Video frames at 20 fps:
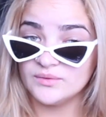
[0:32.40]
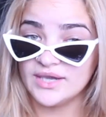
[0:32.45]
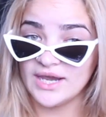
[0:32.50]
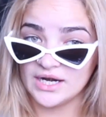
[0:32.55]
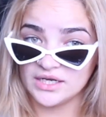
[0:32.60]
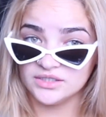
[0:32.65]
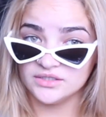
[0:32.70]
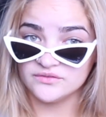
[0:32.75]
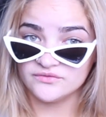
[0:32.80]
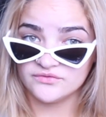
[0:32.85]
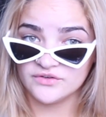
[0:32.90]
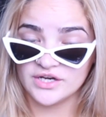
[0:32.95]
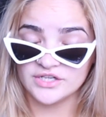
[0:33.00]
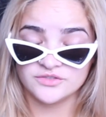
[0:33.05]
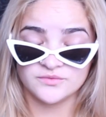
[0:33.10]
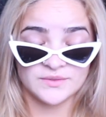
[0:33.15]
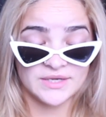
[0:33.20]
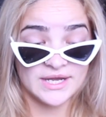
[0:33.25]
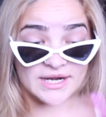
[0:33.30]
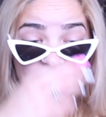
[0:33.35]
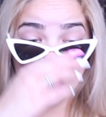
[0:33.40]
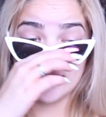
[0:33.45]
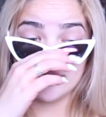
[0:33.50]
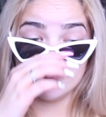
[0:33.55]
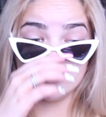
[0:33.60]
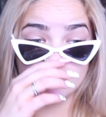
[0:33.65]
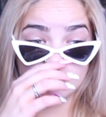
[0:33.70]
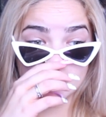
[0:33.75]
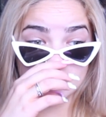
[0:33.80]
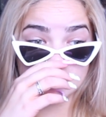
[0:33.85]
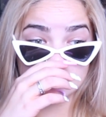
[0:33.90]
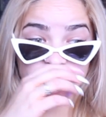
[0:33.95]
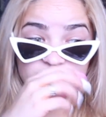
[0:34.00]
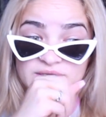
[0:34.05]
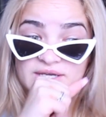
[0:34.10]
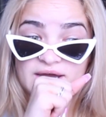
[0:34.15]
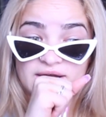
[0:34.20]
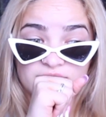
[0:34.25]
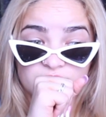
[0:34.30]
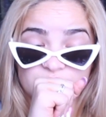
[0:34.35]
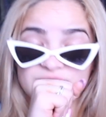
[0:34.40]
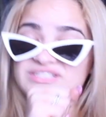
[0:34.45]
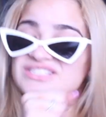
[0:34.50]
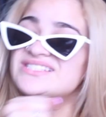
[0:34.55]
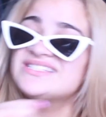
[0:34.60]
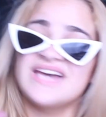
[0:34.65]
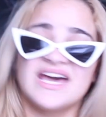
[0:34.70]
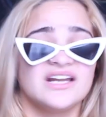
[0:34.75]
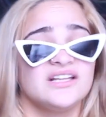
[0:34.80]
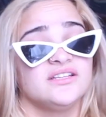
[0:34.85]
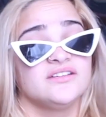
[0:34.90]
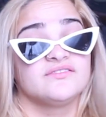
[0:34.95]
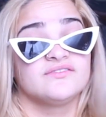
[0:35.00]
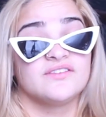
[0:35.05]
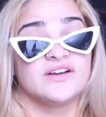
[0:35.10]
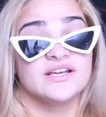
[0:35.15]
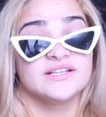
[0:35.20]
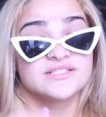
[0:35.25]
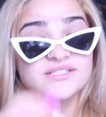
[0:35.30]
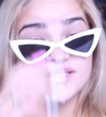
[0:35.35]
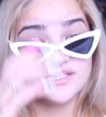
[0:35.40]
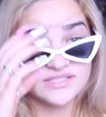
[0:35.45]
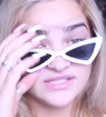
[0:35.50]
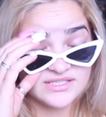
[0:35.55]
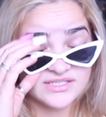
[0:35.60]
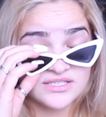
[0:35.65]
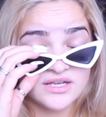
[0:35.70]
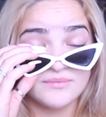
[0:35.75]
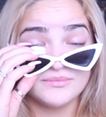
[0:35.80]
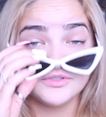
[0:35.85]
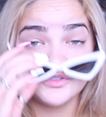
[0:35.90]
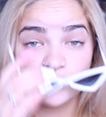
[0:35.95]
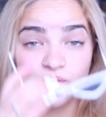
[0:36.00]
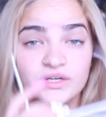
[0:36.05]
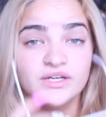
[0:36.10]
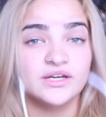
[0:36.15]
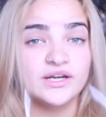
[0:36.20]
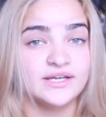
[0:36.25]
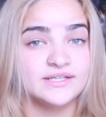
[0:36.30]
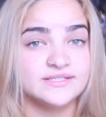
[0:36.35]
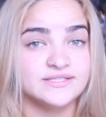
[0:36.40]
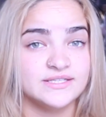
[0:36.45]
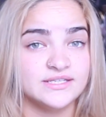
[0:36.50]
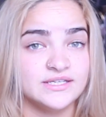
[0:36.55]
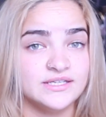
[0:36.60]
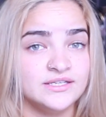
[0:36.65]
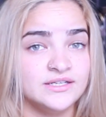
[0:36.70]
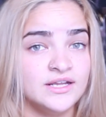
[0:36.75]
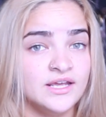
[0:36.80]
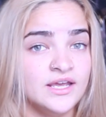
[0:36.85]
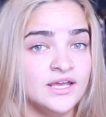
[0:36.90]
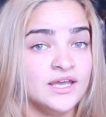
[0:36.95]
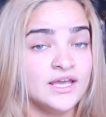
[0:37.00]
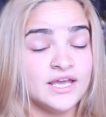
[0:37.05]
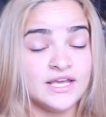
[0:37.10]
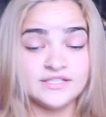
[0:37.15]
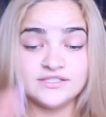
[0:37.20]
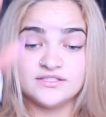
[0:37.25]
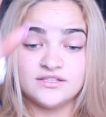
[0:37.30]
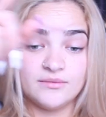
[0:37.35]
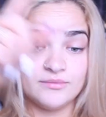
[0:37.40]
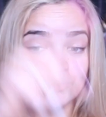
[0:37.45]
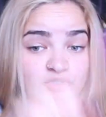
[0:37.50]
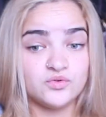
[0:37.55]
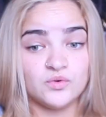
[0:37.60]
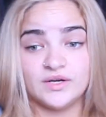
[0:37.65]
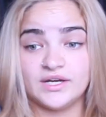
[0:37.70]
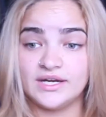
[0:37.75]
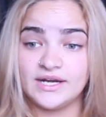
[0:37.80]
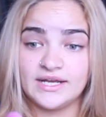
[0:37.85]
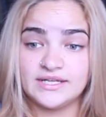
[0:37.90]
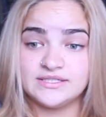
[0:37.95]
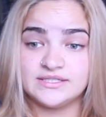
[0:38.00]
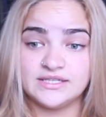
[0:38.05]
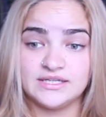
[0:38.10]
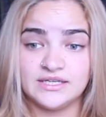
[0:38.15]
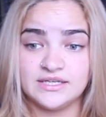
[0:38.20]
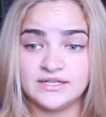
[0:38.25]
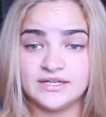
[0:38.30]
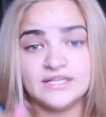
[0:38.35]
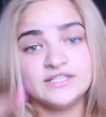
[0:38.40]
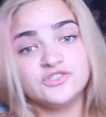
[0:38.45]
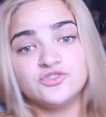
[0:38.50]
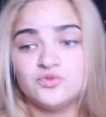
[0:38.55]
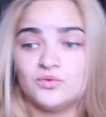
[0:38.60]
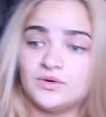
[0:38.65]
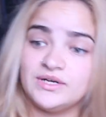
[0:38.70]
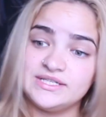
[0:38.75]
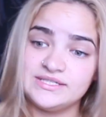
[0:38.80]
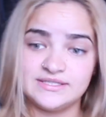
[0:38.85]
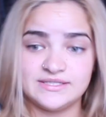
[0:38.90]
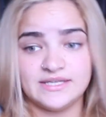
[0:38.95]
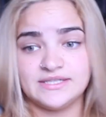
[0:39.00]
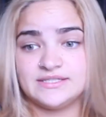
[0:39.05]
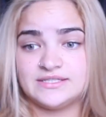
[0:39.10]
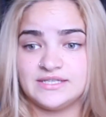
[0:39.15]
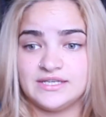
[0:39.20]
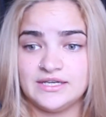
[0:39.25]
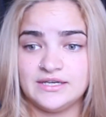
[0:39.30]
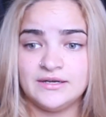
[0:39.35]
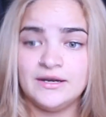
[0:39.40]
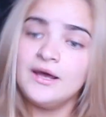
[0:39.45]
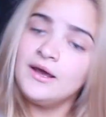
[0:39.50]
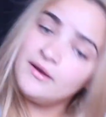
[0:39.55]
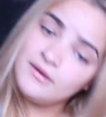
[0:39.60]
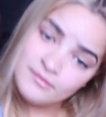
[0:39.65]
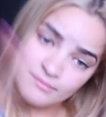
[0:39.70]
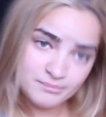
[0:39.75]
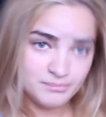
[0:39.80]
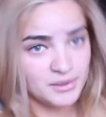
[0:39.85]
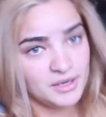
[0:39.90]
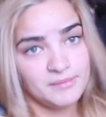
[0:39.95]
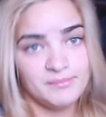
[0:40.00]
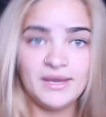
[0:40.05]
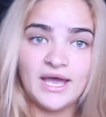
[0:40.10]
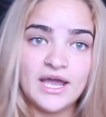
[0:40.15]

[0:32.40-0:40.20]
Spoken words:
We gotta look fresh. We gotta have the fits. We just gotta look fresh. Cause it's summer 2019. And summer 2019 is 2016. But